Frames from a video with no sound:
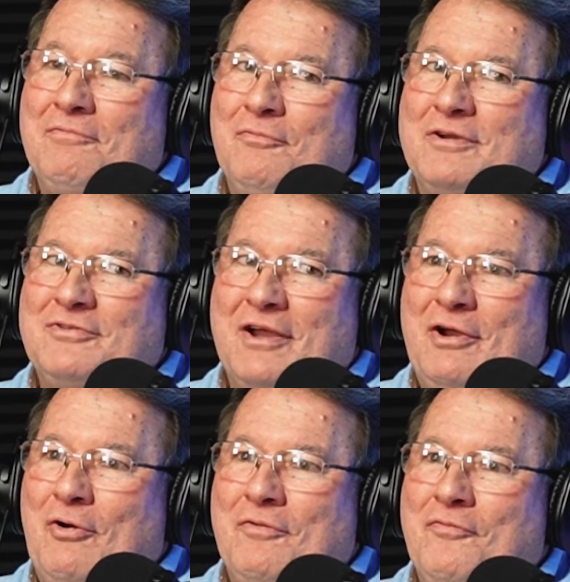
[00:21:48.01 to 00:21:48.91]
what is that
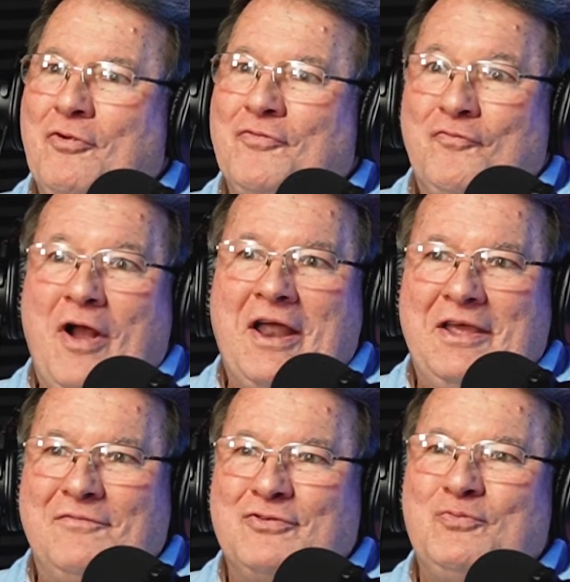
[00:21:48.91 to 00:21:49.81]
called, a First
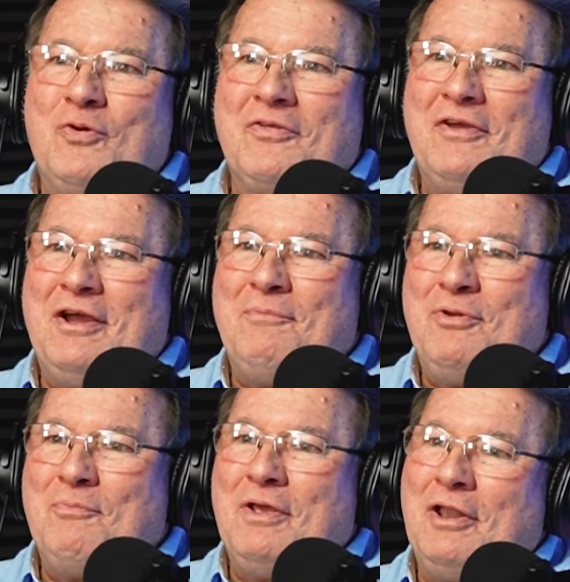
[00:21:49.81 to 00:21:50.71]
Friday, if it's one of them,
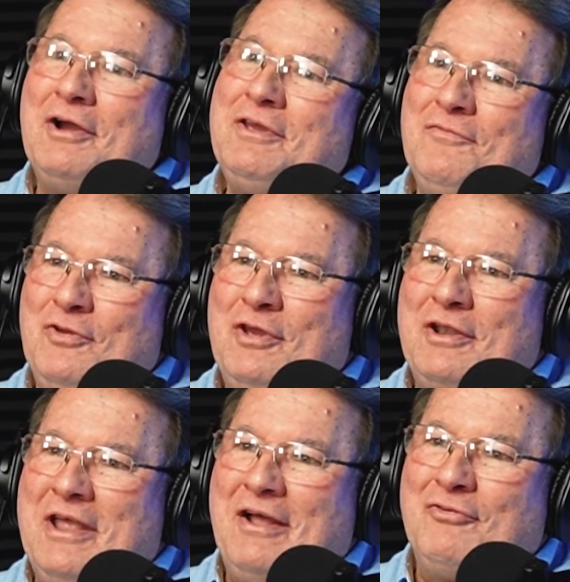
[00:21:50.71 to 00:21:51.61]
you'll be lucky if you
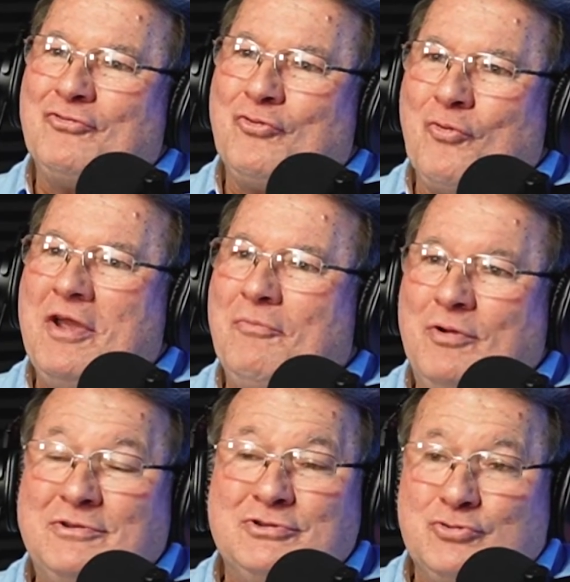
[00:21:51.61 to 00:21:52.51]
get down the street,
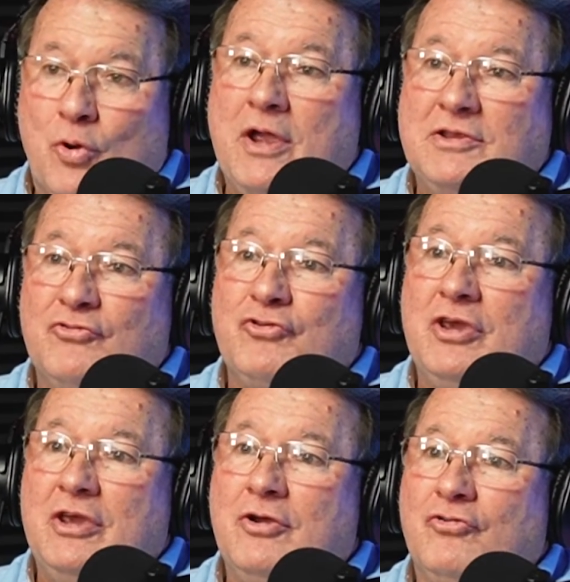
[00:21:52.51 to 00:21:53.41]
which is great to
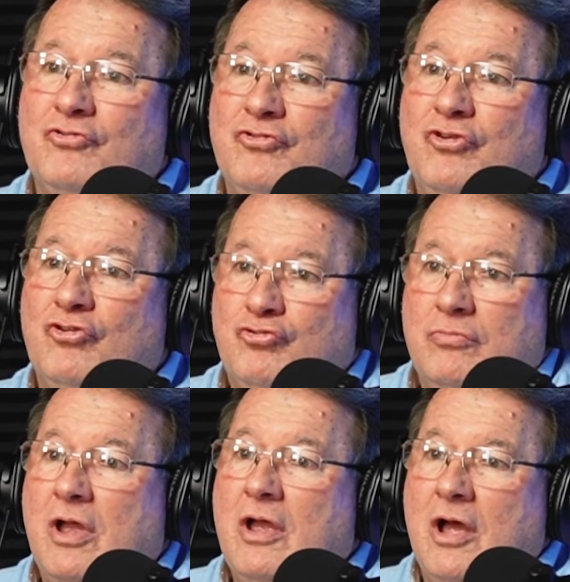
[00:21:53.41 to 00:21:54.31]
see because it's just
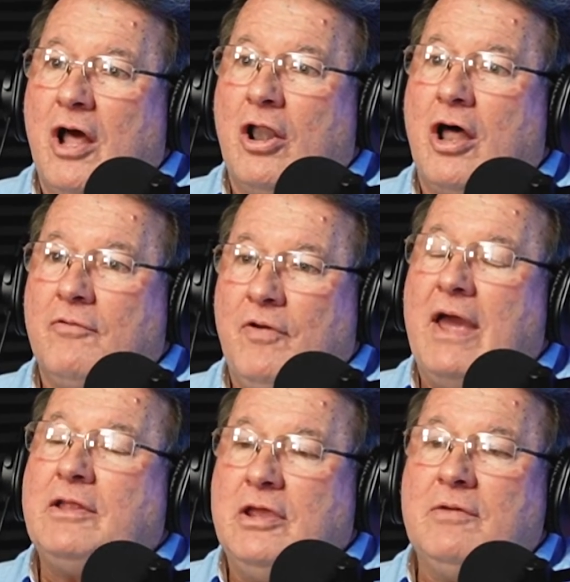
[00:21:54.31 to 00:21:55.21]
a lot of
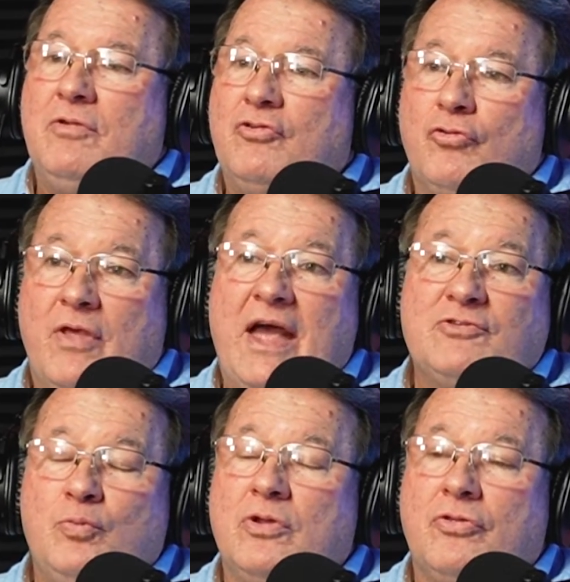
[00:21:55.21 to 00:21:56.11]
activity. So
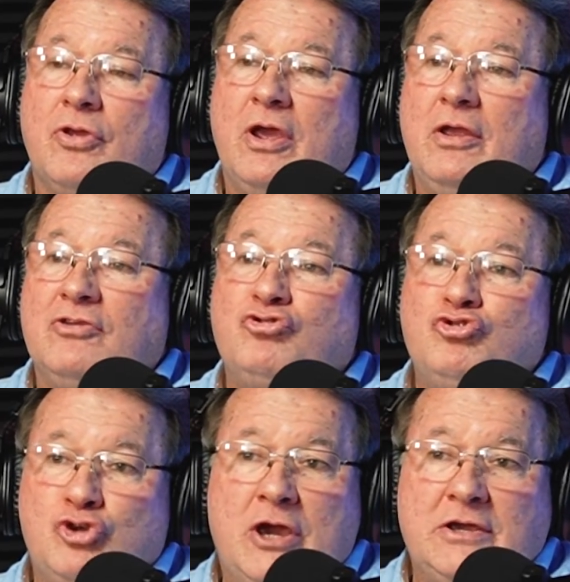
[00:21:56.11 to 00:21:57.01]
that's one thing that's
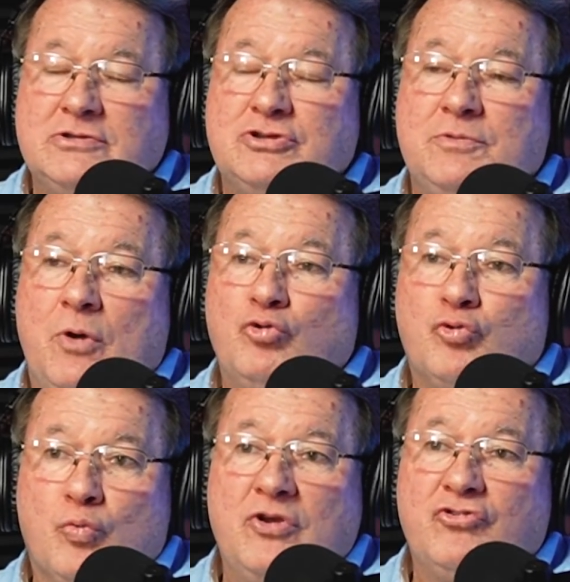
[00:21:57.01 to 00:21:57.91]
changed in most
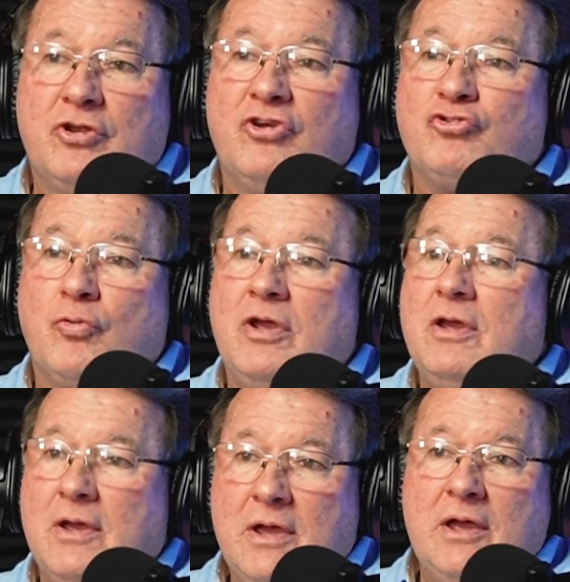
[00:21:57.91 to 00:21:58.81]
recent history,
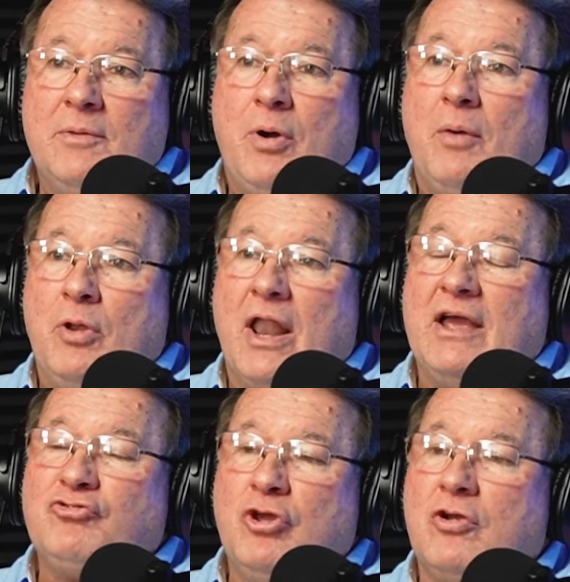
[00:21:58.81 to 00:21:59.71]
probably the
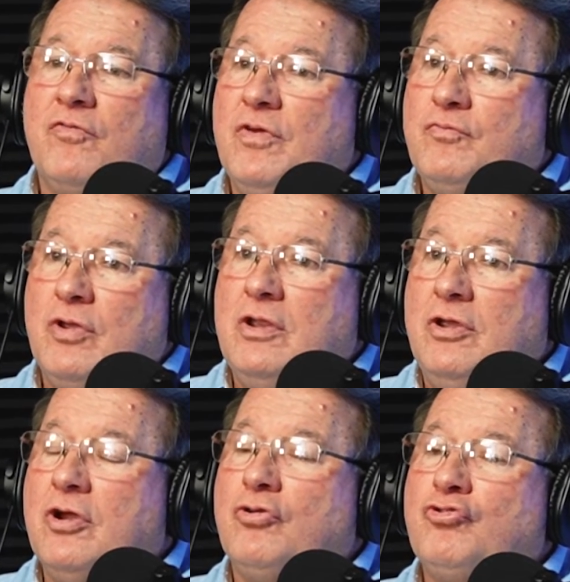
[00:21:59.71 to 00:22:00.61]
last 10 or 15
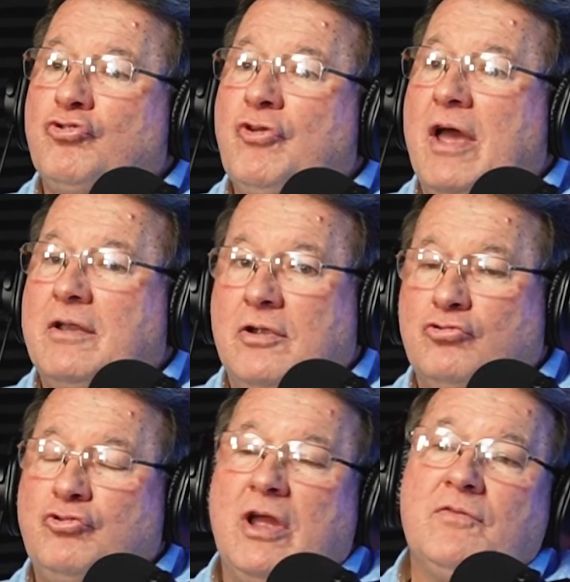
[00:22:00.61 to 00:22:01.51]
years, is that
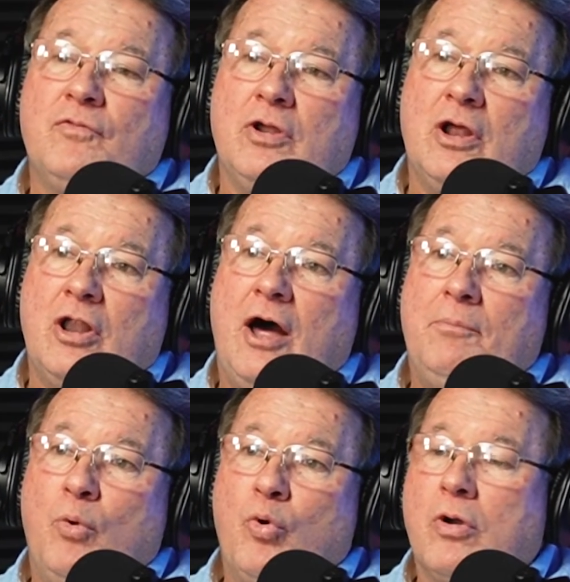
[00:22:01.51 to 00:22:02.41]
there's definitely a
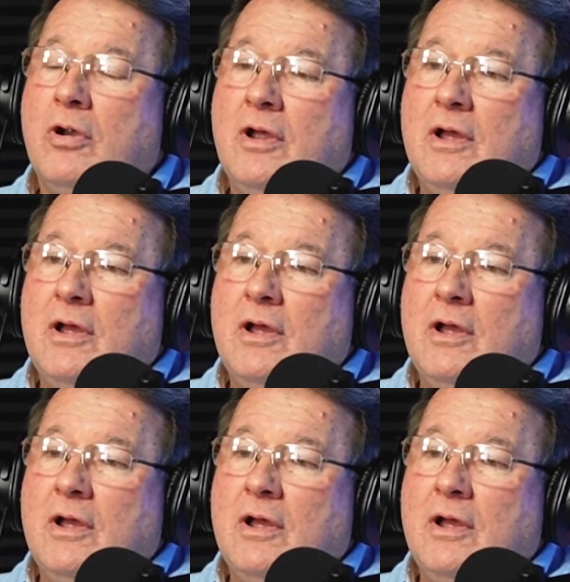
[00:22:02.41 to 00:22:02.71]
lot more